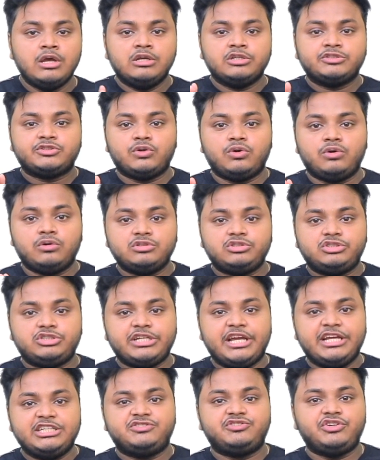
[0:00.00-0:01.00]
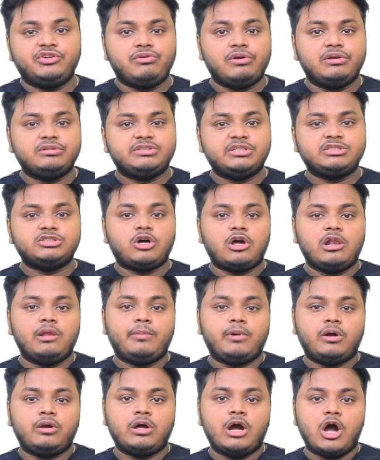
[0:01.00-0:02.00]
So change frequency is all
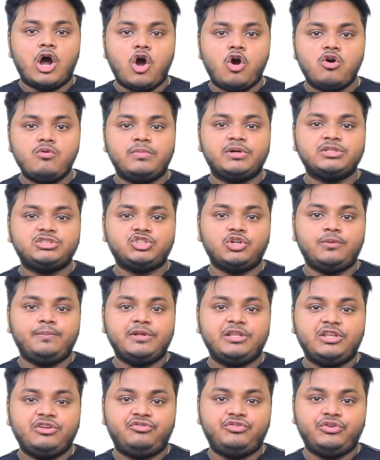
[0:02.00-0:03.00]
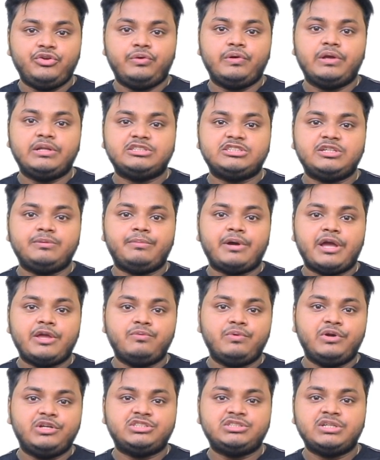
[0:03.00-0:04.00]
about how much should be the frequency by
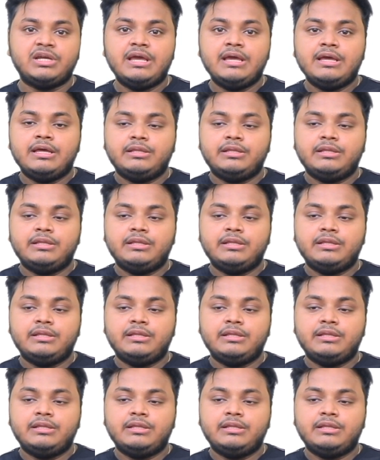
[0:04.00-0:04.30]
which